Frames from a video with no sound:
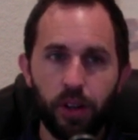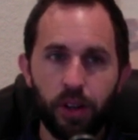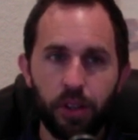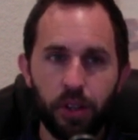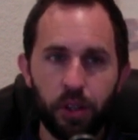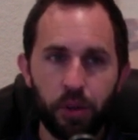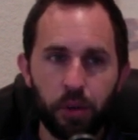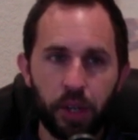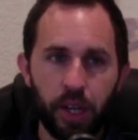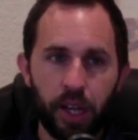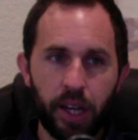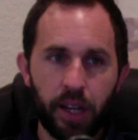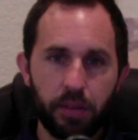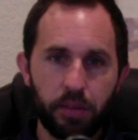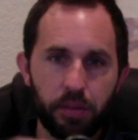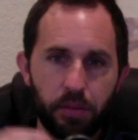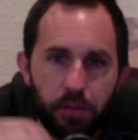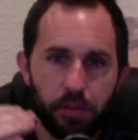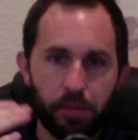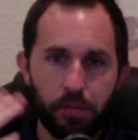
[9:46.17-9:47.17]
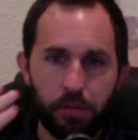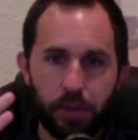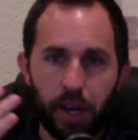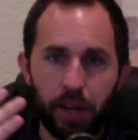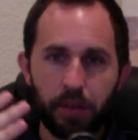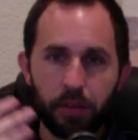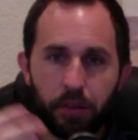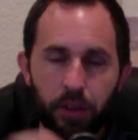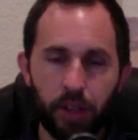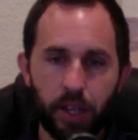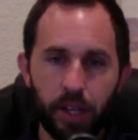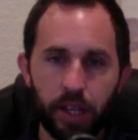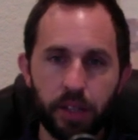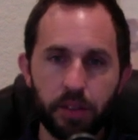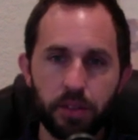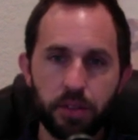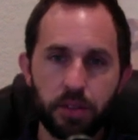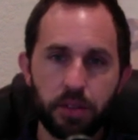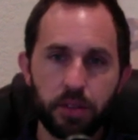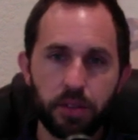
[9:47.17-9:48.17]
you could have 5
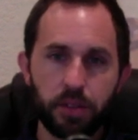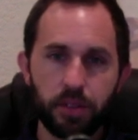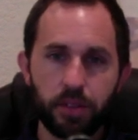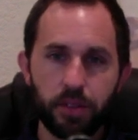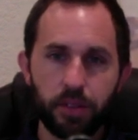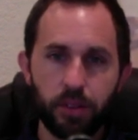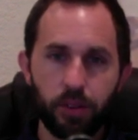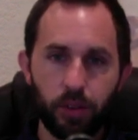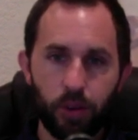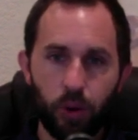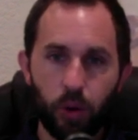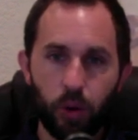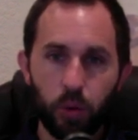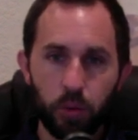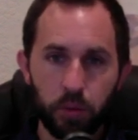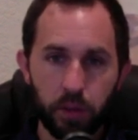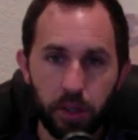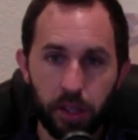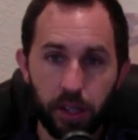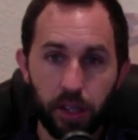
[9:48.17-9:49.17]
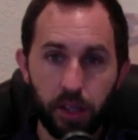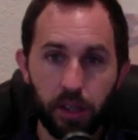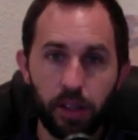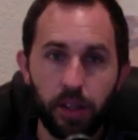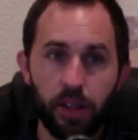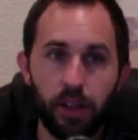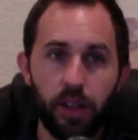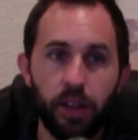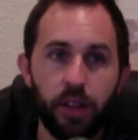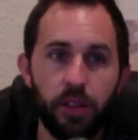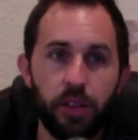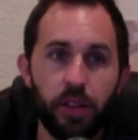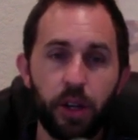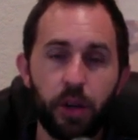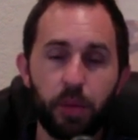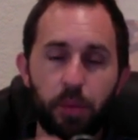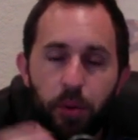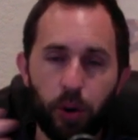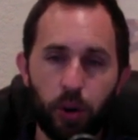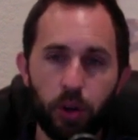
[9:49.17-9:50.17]
clients only that
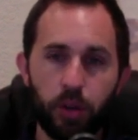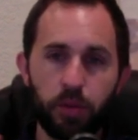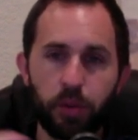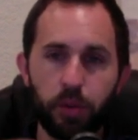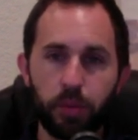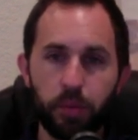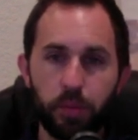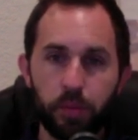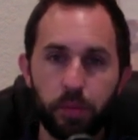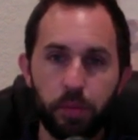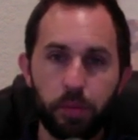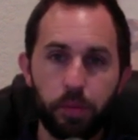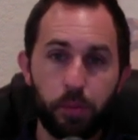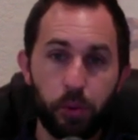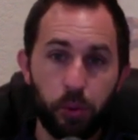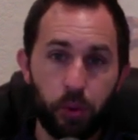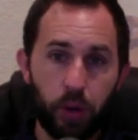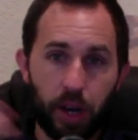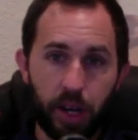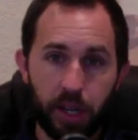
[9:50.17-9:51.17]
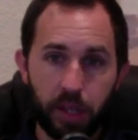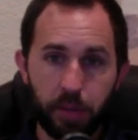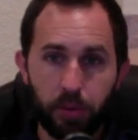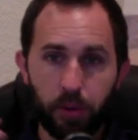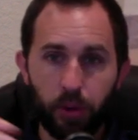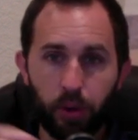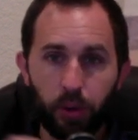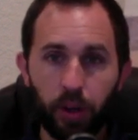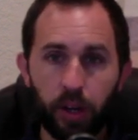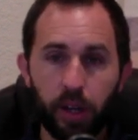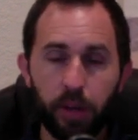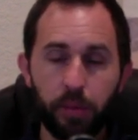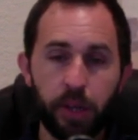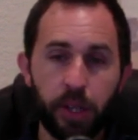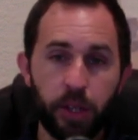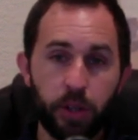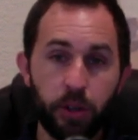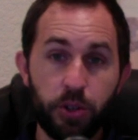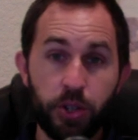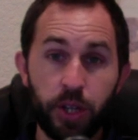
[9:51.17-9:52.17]
are part of your Bugatti program,
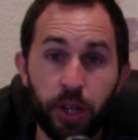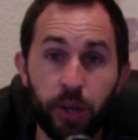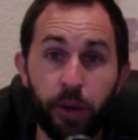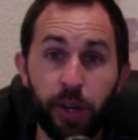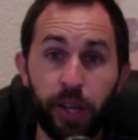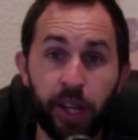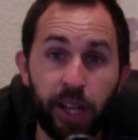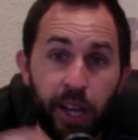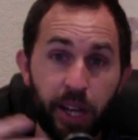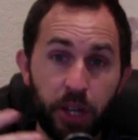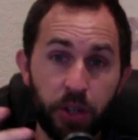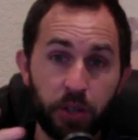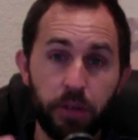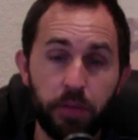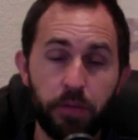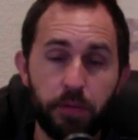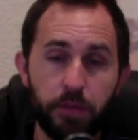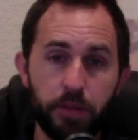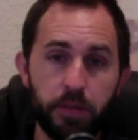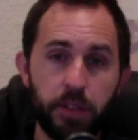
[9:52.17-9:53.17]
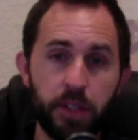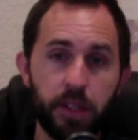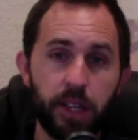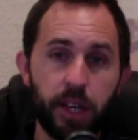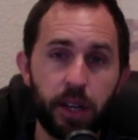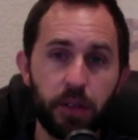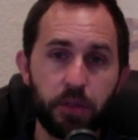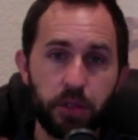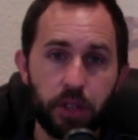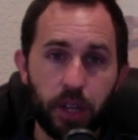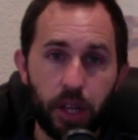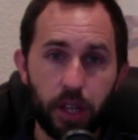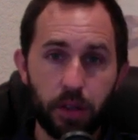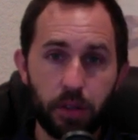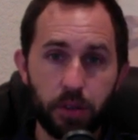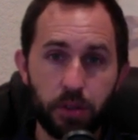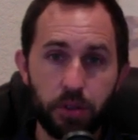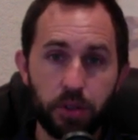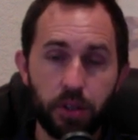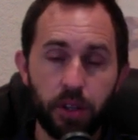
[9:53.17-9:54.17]
and you're generating an extra
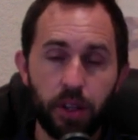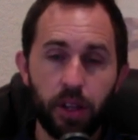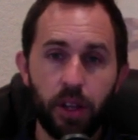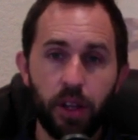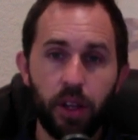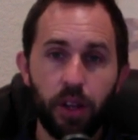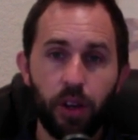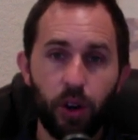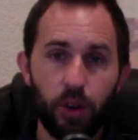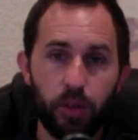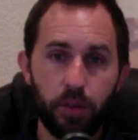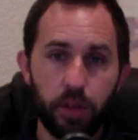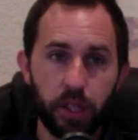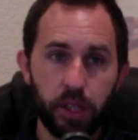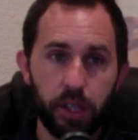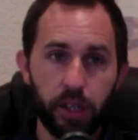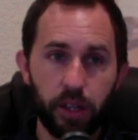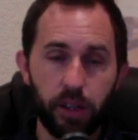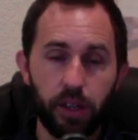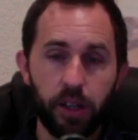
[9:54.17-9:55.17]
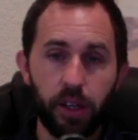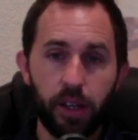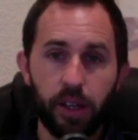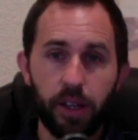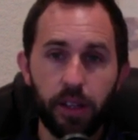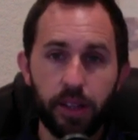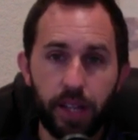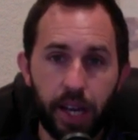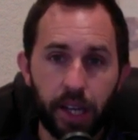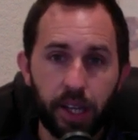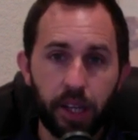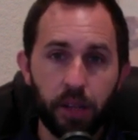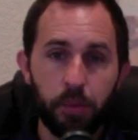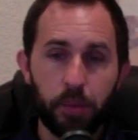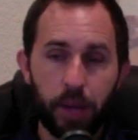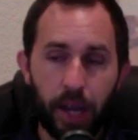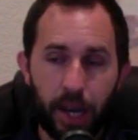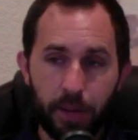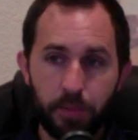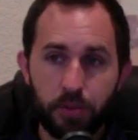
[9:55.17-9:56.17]
$50,000 over the year. That
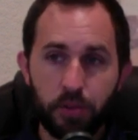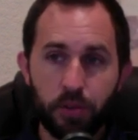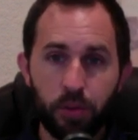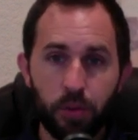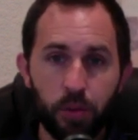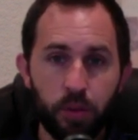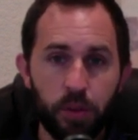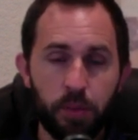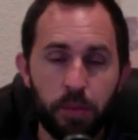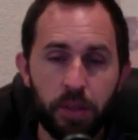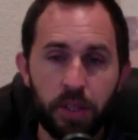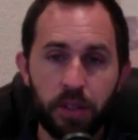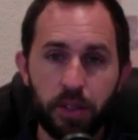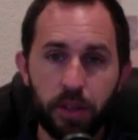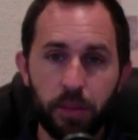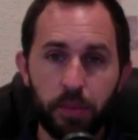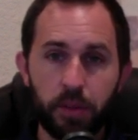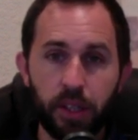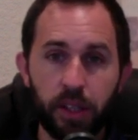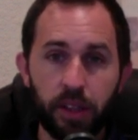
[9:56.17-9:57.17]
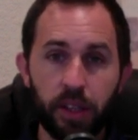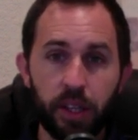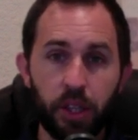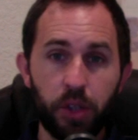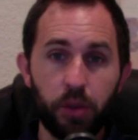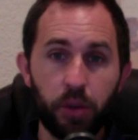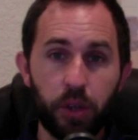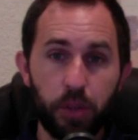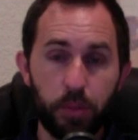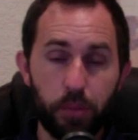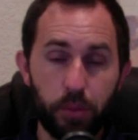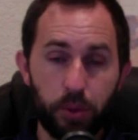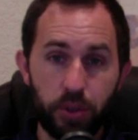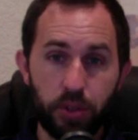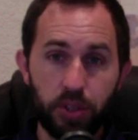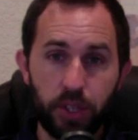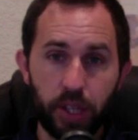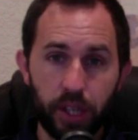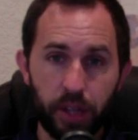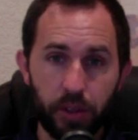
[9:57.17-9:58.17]
can absolutely be something that you can
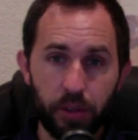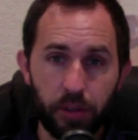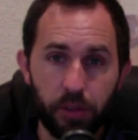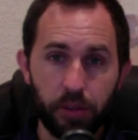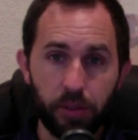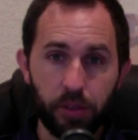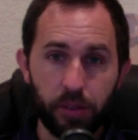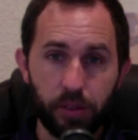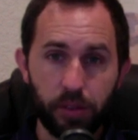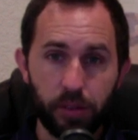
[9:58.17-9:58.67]
put together